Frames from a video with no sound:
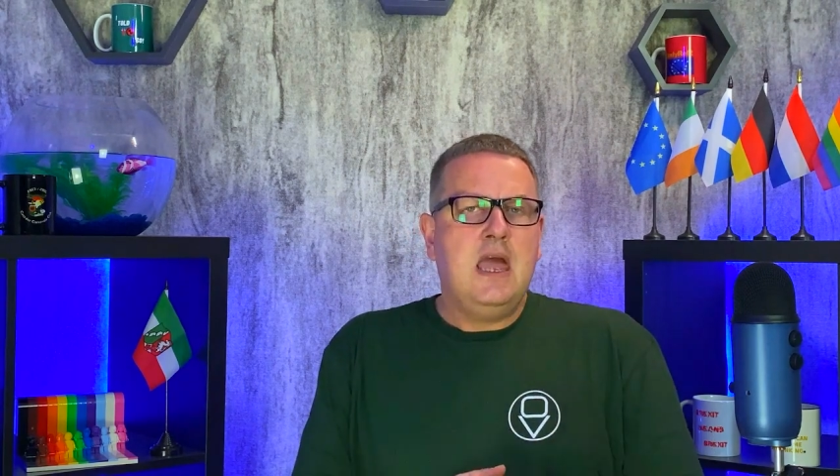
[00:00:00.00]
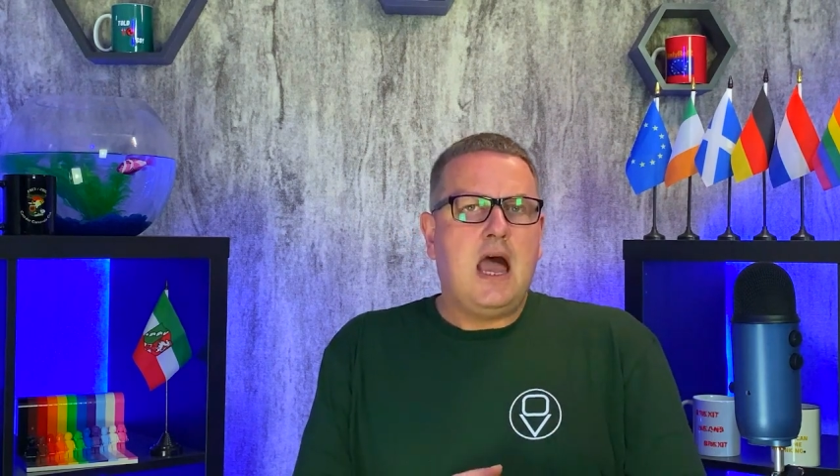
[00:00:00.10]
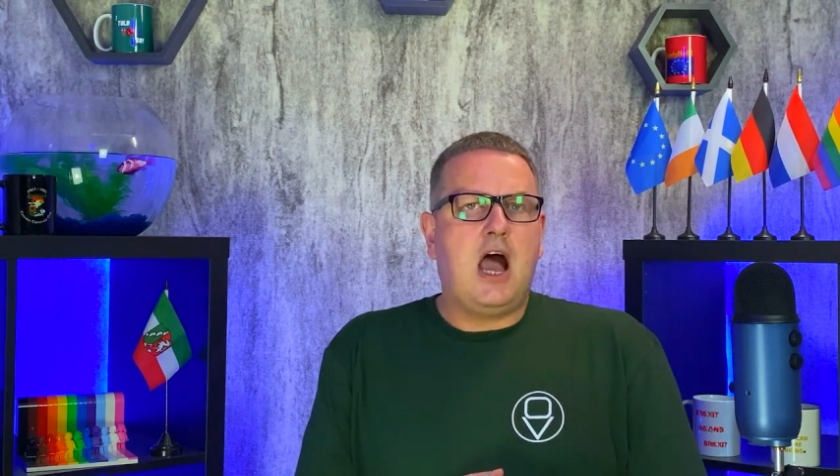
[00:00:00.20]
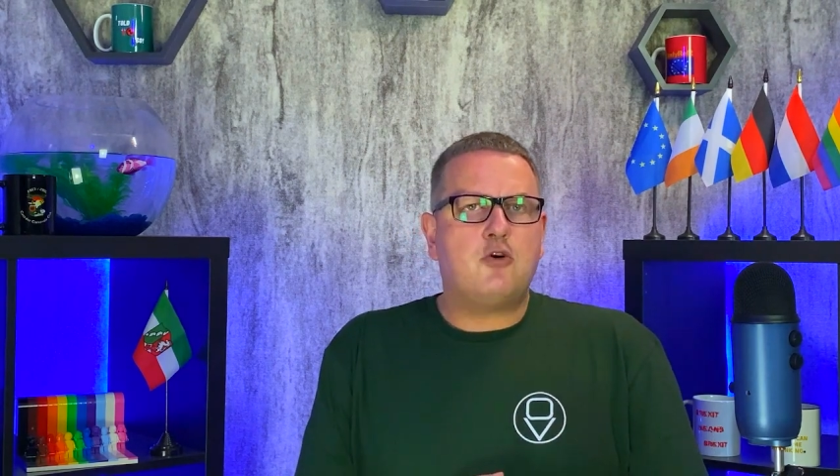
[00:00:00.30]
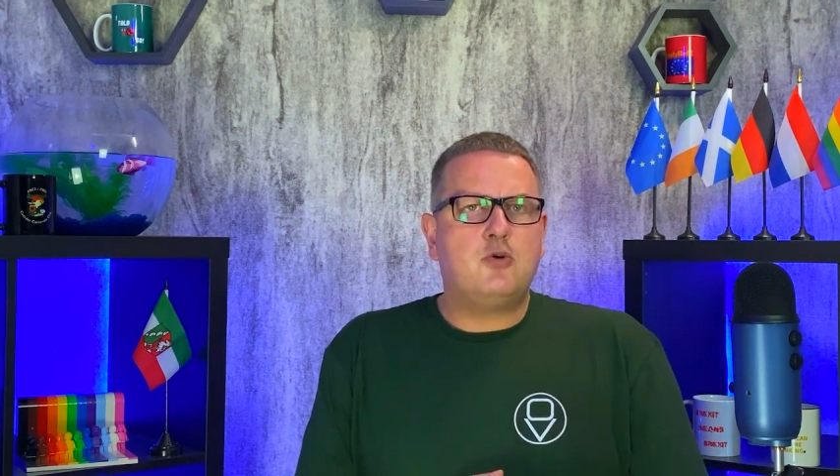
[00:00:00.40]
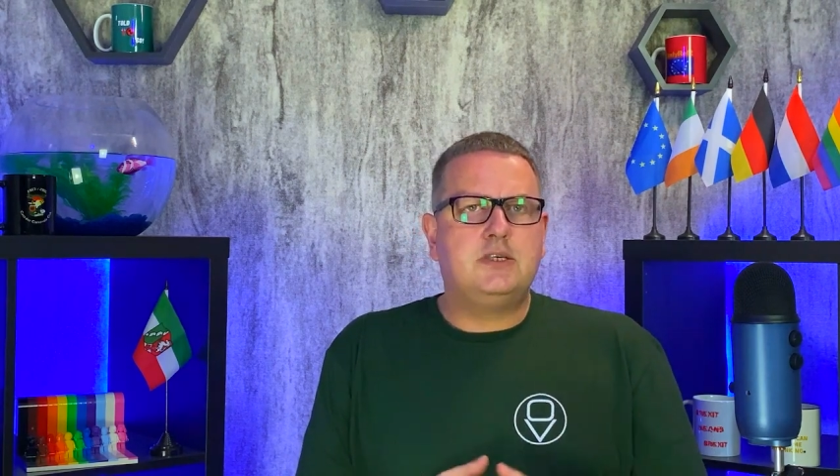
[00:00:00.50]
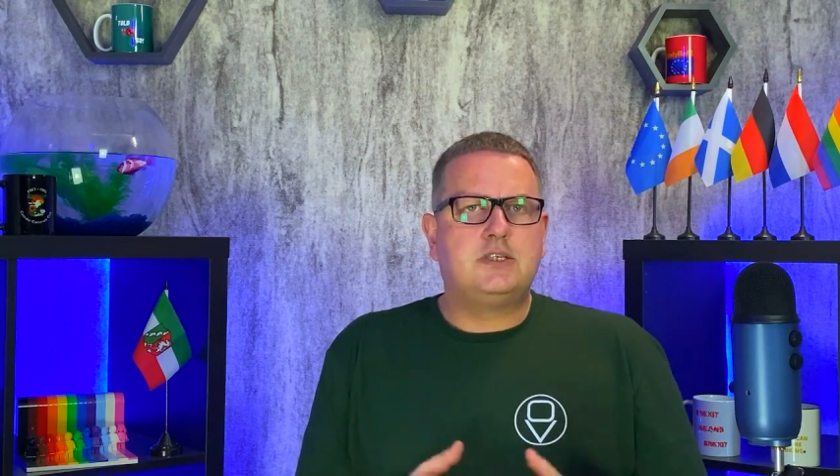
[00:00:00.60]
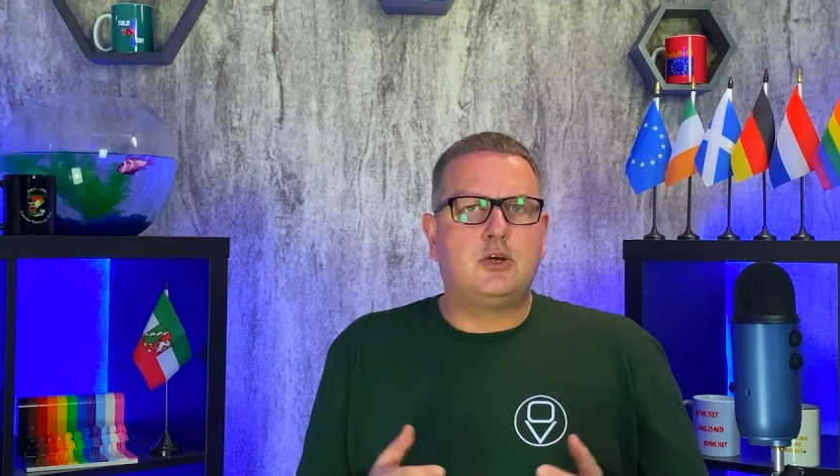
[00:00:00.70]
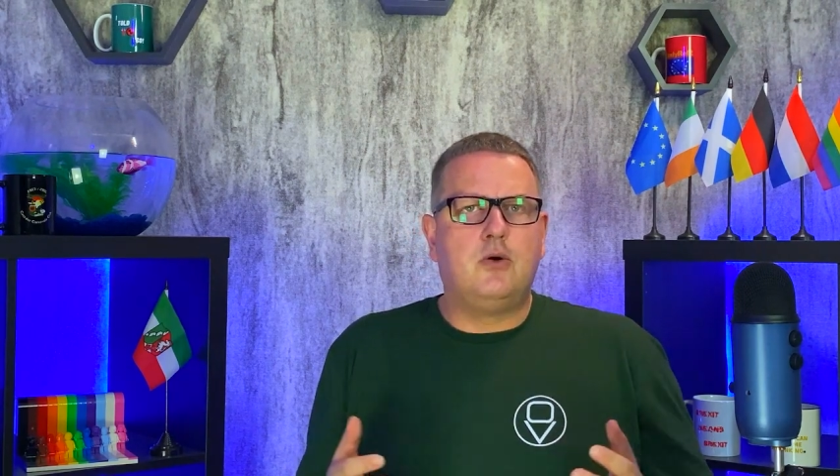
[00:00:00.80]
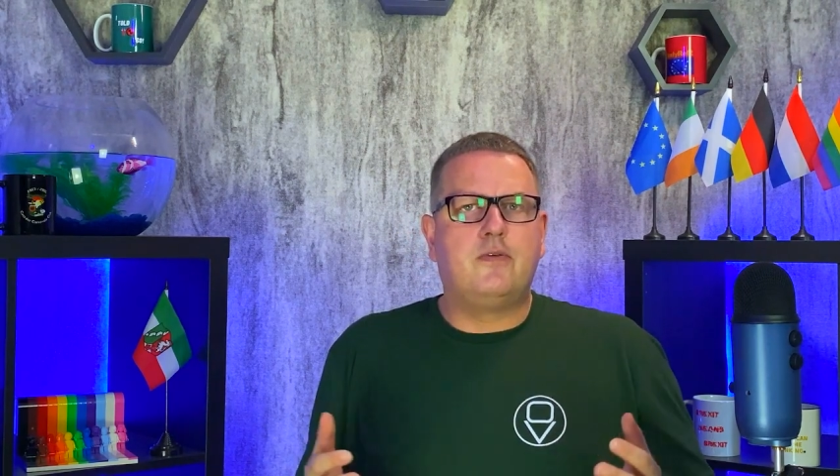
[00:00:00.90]
are
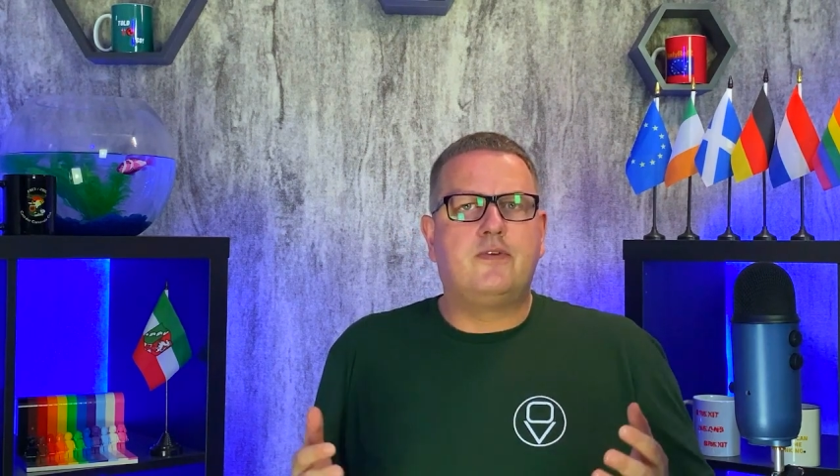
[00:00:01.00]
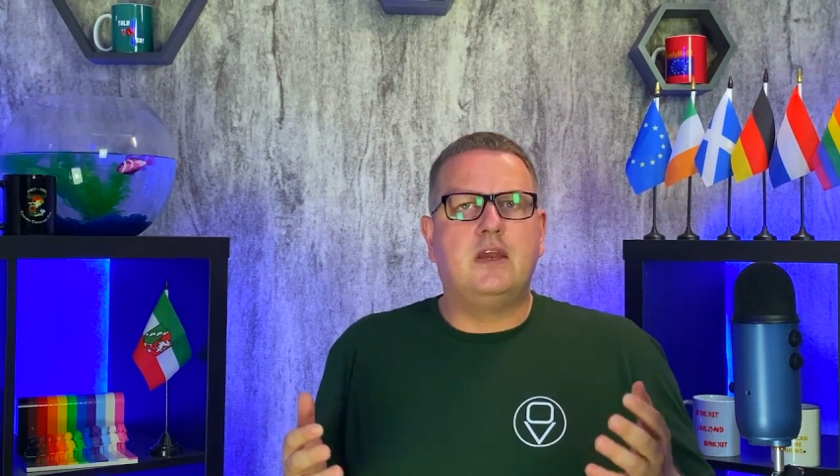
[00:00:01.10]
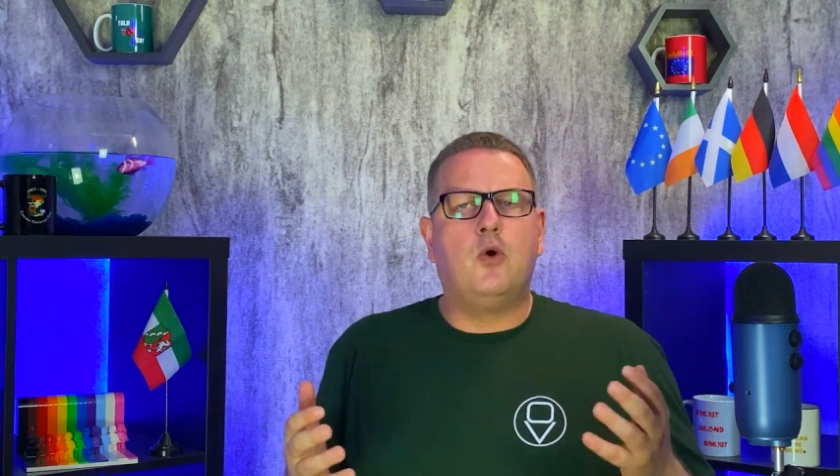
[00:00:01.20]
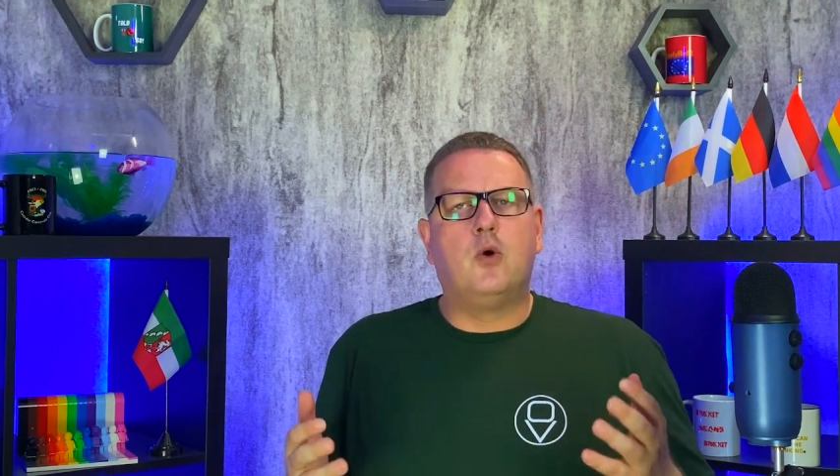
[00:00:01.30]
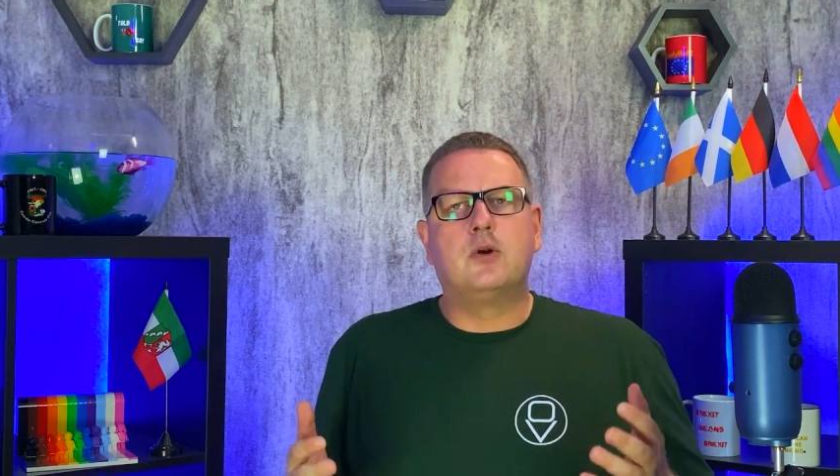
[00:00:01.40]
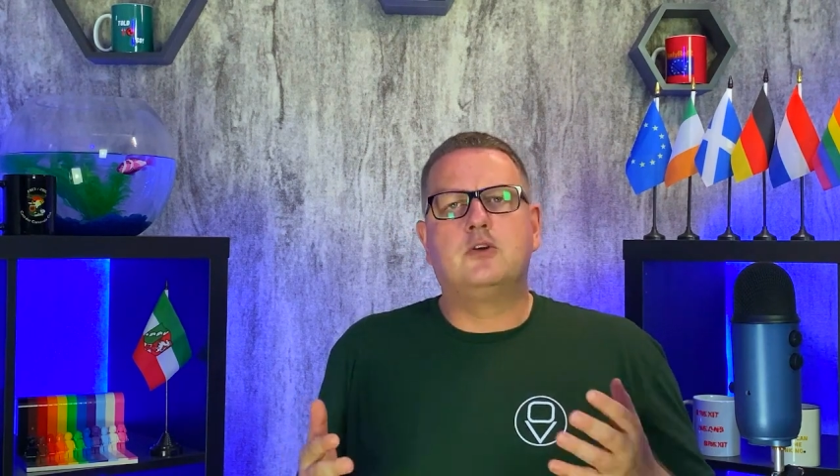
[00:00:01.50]
resolved in order